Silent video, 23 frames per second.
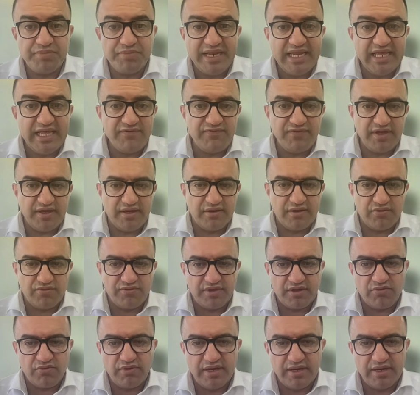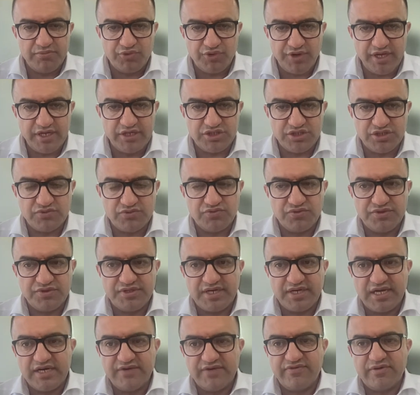believing on the collaboration with
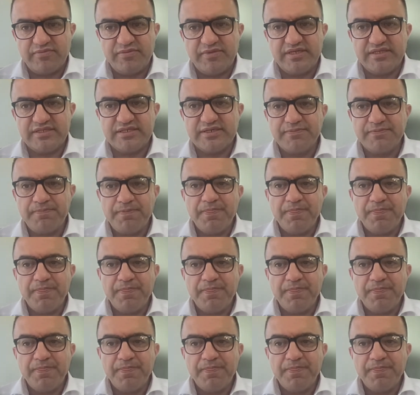the government